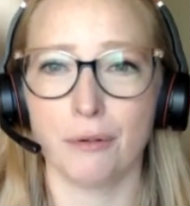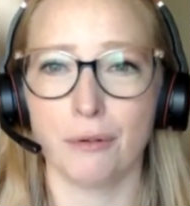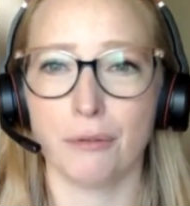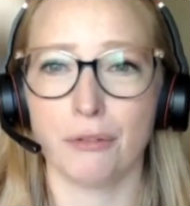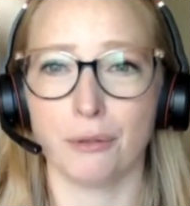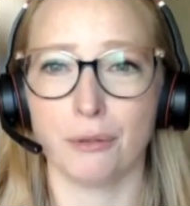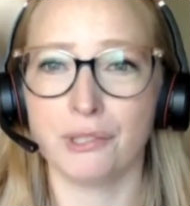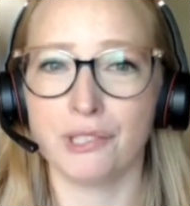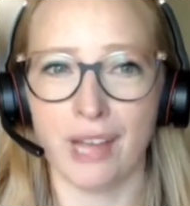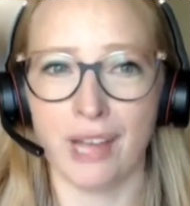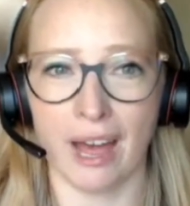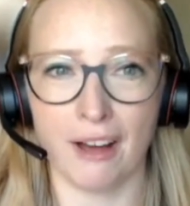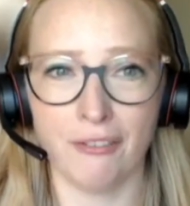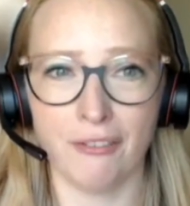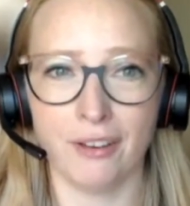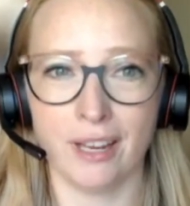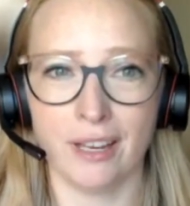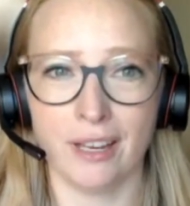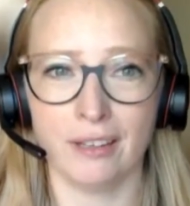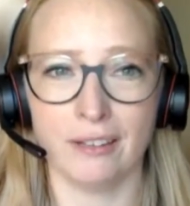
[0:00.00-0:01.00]
through
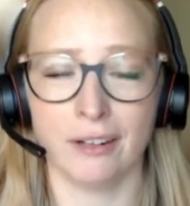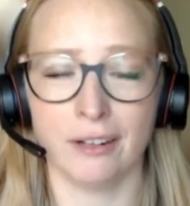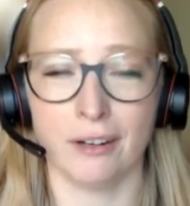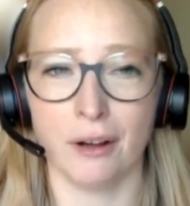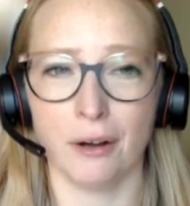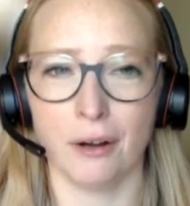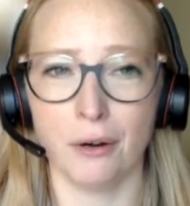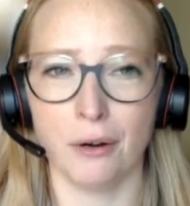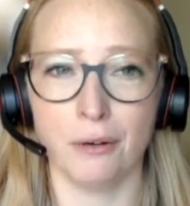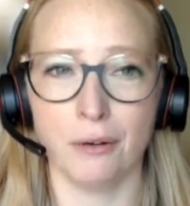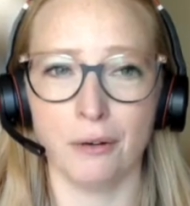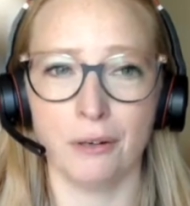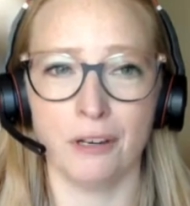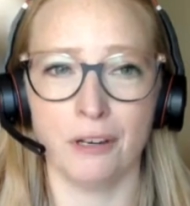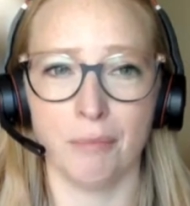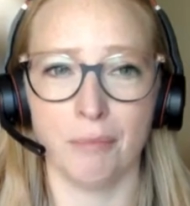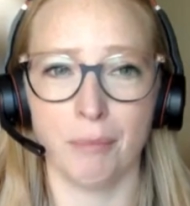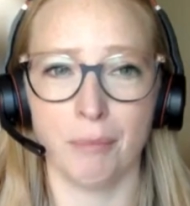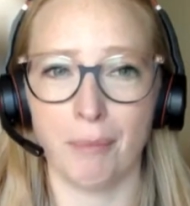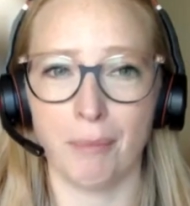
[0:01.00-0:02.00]
staffing their own
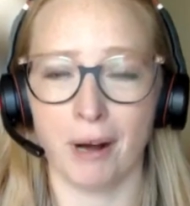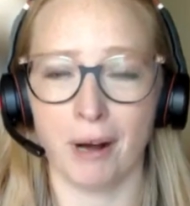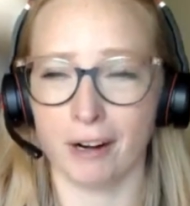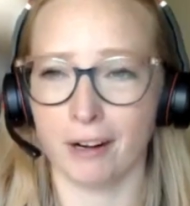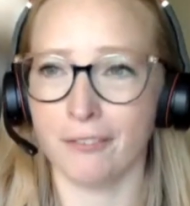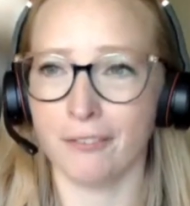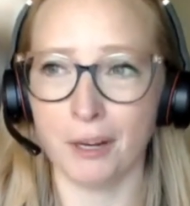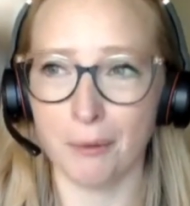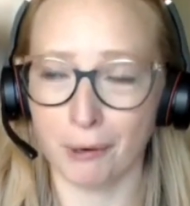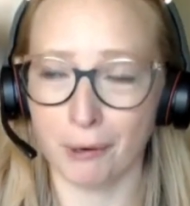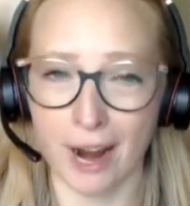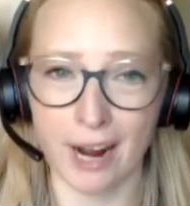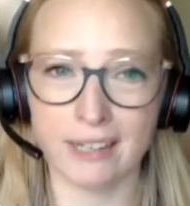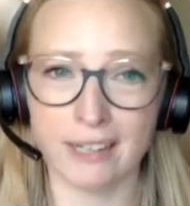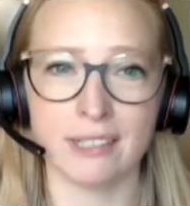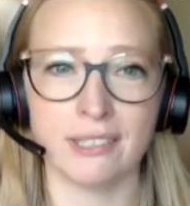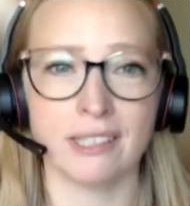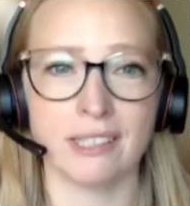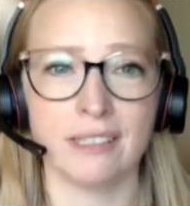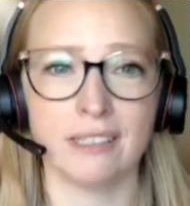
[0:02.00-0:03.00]
mammography
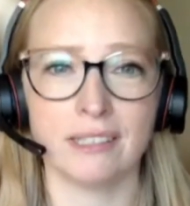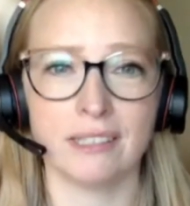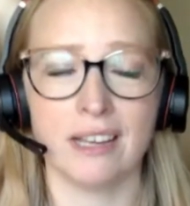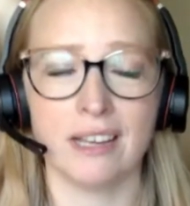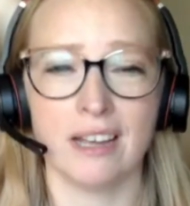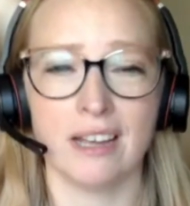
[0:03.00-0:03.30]
practices.